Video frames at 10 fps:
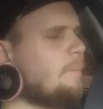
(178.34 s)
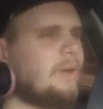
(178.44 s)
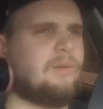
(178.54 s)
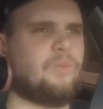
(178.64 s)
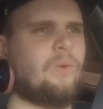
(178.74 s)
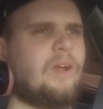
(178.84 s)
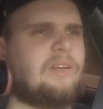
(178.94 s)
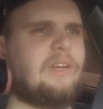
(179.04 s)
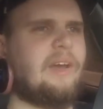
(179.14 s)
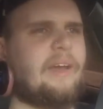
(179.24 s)
That was one
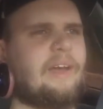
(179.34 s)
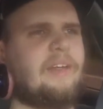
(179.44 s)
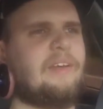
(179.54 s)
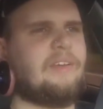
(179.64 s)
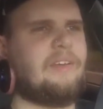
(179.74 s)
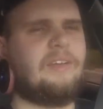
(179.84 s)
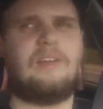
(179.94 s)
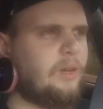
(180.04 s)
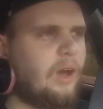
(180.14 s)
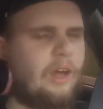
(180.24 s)
idea I had.
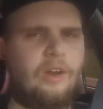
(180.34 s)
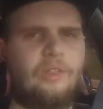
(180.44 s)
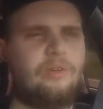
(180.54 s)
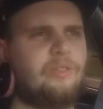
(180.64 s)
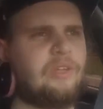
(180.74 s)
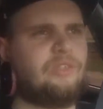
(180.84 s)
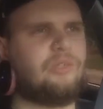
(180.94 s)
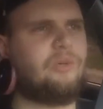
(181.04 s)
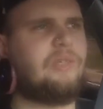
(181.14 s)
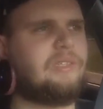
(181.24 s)
Another thing
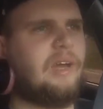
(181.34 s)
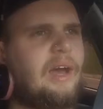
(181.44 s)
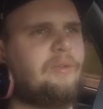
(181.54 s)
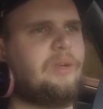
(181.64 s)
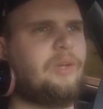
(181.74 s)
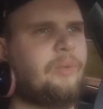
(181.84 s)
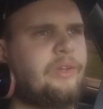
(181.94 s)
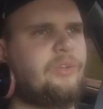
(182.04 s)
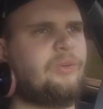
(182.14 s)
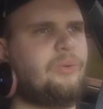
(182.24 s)
too is I really
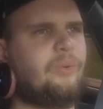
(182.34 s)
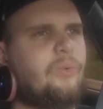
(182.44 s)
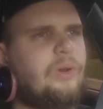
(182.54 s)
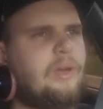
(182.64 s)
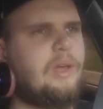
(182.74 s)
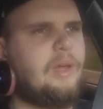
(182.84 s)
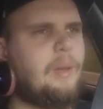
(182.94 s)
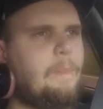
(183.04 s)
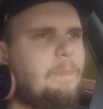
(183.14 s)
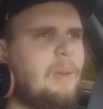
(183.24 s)
want to do
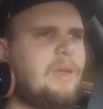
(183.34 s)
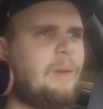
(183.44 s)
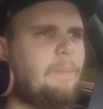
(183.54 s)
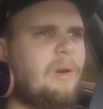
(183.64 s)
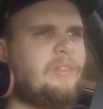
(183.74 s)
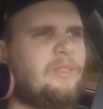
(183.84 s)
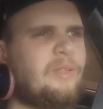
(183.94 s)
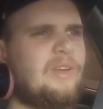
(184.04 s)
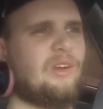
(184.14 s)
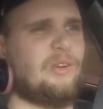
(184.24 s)
maybe a
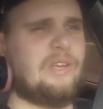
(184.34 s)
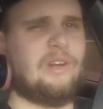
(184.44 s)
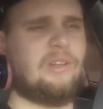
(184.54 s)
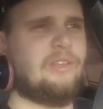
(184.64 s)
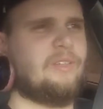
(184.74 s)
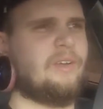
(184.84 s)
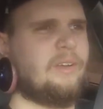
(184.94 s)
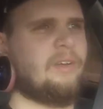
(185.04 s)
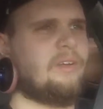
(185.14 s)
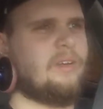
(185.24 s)
monthly or yearly
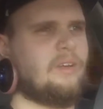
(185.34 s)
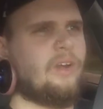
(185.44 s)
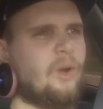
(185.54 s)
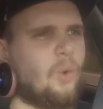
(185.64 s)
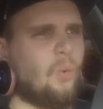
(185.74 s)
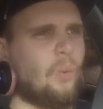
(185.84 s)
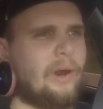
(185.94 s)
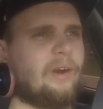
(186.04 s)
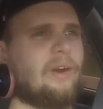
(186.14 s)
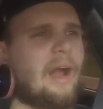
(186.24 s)
thing
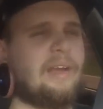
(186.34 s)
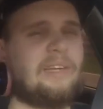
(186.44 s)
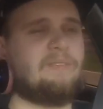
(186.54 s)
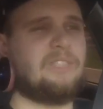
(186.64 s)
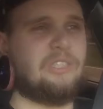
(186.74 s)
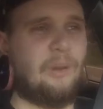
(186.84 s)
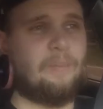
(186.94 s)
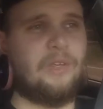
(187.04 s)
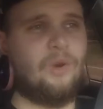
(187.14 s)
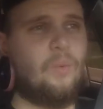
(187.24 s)
where I give
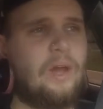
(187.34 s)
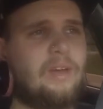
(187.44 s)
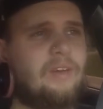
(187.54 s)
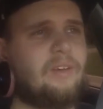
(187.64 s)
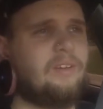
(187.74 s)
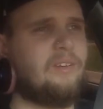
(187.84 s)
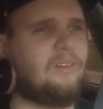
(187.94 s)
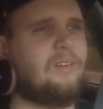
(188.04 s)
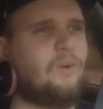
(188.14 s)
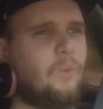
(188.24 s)
something away,
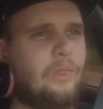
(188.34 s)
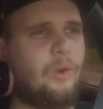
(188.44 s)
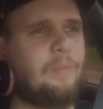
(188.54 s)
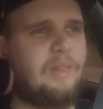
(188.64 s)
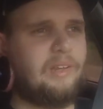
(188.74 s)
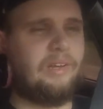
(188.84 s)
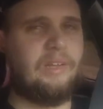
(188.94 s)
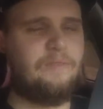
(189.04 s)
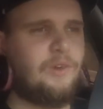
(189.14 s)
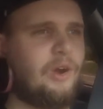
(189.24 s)
whether it be like a
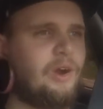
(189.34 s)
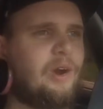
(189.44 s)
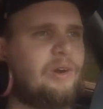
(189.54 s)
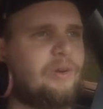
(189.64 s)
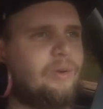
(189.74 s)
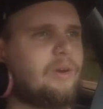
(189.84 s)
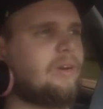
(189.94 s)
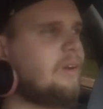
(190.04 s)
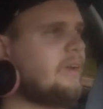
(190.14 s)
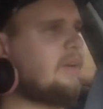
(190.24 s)
gift card or
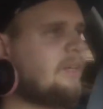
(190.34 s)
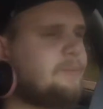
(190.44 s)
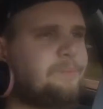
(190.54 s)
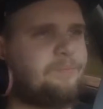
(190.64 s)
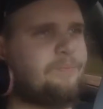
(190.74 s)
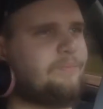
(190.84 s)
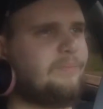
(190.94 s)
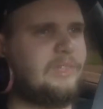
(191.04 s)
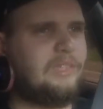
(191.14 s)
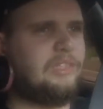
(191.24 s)

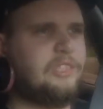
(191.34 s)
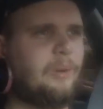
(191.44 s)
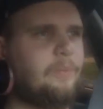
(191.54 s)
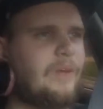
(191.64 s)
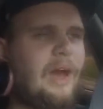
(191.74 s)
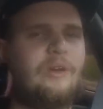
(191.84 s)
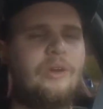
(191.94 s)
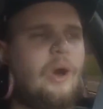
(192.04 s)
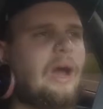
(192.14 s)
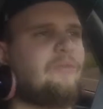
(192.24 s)
something. I don't know.